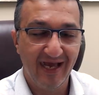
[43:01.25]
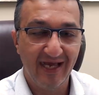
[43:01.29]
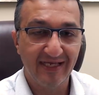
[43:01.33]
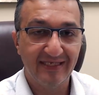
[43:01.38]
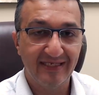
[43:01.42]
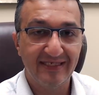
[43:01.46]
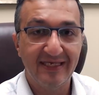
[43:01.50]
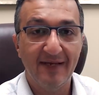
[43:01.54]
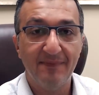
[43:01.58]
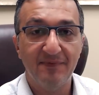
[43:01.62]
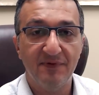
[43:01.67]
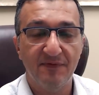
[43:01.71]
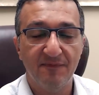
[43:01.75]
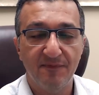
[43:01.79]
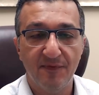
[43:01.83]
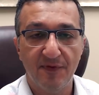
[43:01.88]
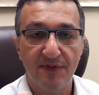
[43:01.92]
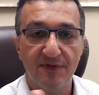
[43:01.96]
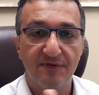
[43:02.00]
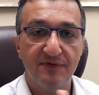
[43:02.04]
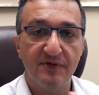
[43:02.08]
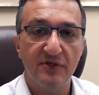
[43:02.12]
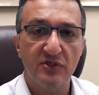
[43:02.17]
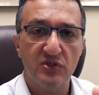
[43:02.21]
kept them for
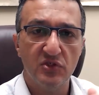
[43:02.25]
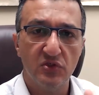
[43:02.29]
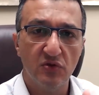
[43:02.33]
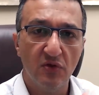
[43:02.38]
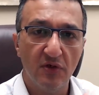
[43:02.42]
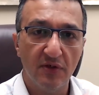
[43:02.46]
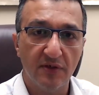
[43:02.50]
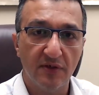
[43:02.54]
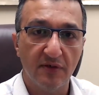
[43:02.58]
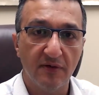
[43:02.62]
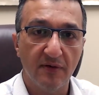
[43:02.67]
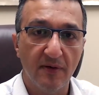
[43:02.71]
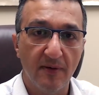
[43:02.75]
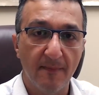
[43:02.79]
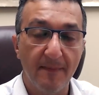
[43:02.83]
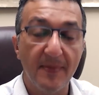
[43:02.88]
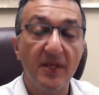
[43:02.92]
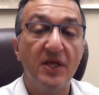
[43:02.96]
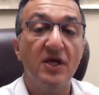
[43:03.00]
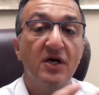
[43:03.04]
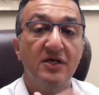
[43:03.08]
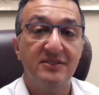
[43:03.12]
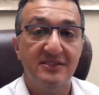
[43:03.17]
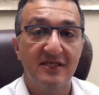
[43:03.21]
3 years longer
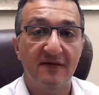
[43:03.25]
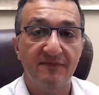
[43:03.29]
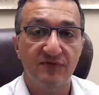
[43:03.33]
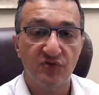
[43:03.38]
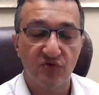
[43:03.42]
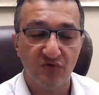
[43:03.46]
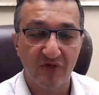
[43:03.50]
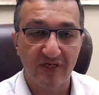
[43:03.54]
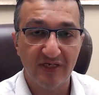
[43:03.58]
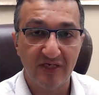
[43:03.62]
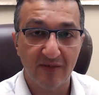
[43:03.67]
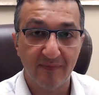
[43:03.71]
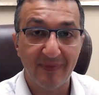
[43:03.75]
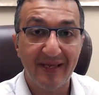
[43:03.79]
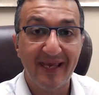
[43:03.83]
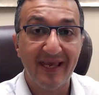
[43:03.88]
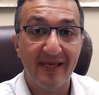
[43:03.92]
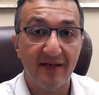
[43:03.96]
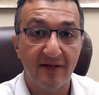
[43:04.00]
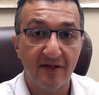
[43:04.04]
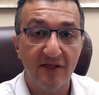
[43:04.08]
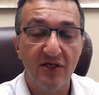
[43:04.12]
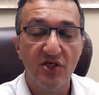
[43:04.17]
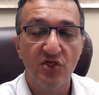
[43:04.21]
because I've trained them
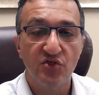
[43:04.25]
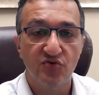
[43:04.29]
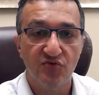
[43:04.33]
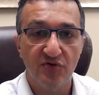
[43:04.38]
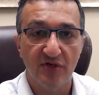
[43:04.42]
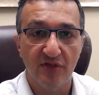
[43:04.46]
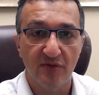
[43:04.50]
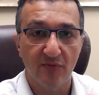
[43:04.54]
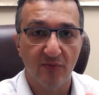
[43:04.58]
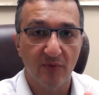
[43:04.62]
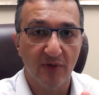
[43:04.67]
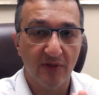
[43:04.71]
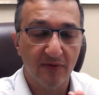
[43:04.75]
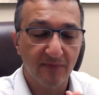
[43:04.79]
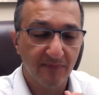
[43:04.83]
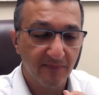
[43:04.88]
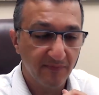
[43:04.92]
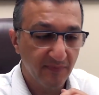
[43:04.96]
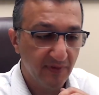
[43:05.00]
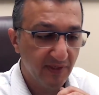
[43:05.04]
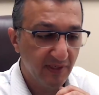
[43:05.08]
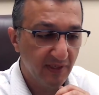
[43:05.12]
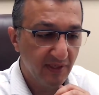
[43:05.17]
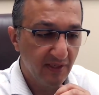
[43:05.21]
and treated them well.
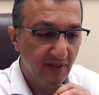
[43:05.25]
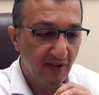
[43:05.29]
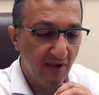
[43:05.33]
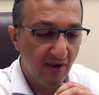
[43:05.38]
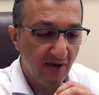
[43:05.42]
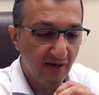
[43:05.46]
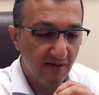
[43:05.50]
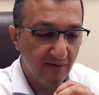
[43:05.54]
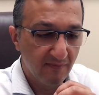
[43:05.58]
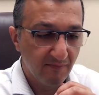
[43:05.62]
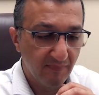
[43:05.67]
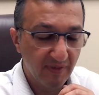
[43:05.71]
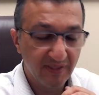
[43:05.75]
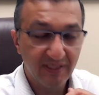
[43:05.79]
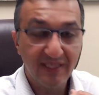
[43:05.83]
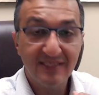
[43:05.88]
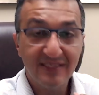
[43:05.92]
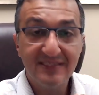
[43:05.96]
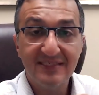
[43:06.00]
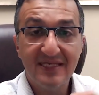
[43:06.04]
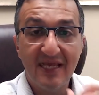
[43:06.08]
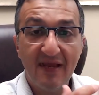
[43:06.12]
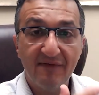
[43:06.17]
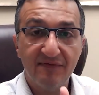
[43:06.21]
But
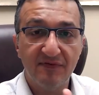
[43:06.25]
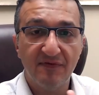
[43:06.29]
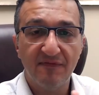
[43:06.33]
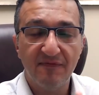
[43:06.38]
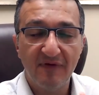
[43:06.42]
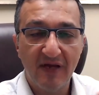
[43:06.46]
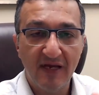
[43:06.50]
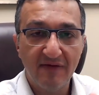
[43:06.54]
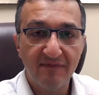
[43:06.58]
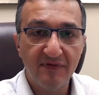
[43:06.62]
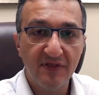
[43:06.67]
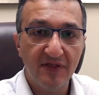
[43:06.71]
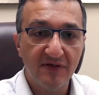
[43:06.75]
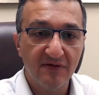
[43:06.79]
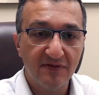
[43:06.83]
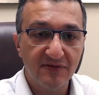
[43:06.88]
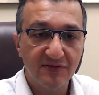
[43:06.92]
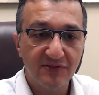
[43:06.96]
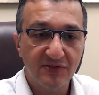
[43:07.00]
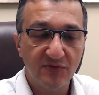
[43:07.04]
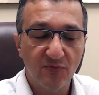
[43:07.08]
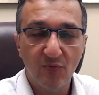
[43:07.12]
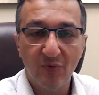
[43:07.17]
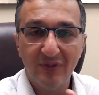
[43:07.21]
let's say after 5
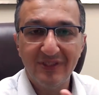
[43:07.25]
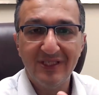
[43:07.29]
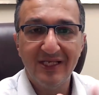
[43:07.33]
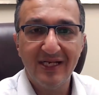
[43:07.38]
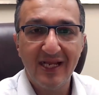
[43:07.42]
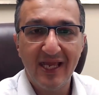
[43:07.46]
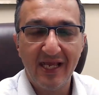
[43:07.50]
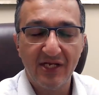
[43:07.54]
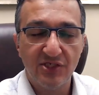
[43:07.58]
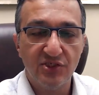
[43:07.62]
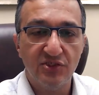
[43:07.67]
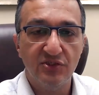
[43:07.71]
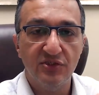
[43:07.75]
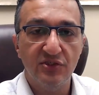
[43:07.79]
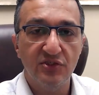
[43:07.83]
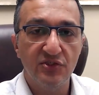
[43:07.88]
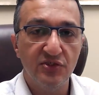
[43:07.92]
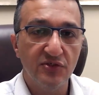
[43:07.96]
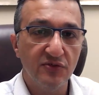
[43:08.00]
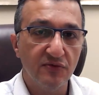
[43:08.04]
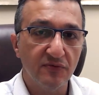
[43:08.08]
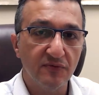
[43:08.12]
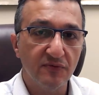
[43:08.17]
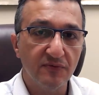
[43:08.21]
years, what did I actually
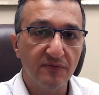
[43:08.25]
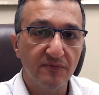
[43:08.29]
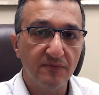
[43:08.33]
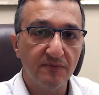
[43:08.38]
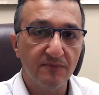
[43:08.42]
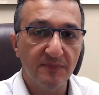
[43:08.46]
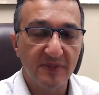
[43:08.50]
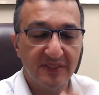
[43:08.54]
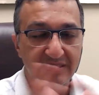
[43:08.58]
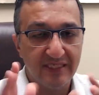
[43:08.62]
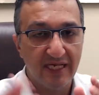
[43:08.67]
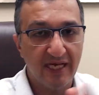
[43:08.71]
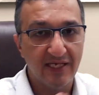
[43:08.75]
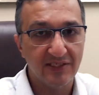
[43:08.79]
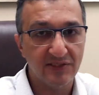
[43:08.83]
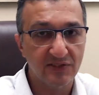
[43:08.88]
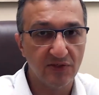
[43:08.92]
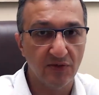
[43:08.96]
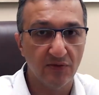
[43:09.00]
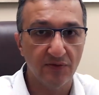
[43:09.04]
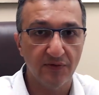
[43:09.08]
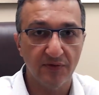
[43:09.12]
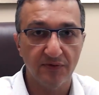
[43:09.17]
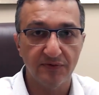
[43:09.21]
do besides
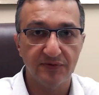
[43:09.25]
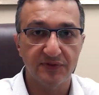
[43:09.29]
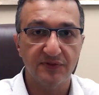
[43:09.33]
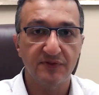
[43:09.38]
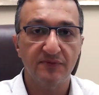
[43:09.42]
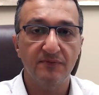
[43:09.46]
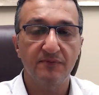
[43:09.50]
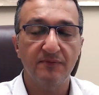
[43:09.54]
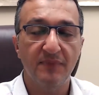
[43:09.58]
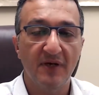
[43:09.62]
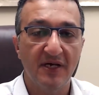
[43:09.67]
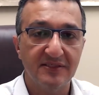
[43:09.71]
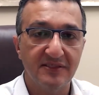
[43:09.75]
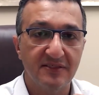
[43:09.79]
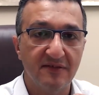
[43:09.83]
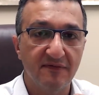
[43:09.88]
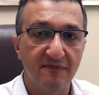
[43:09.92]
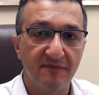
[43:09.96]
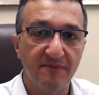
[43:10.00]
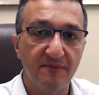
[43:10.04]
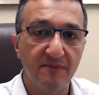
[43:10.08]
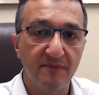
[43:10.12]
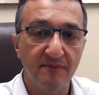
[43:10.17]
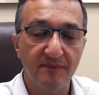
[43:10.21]
all those
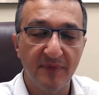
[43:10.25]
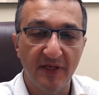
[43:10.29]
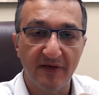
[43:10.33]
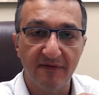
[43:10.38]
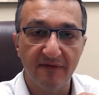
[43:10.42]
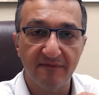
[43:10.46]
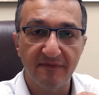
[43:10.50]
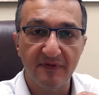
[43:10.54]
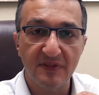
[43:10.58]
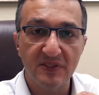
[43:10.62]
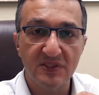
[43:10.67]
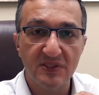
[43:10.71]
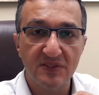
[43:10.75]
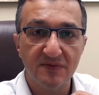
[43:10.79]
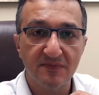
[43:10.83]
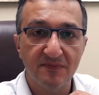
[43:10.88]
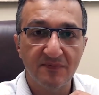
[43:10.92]
positive benefits?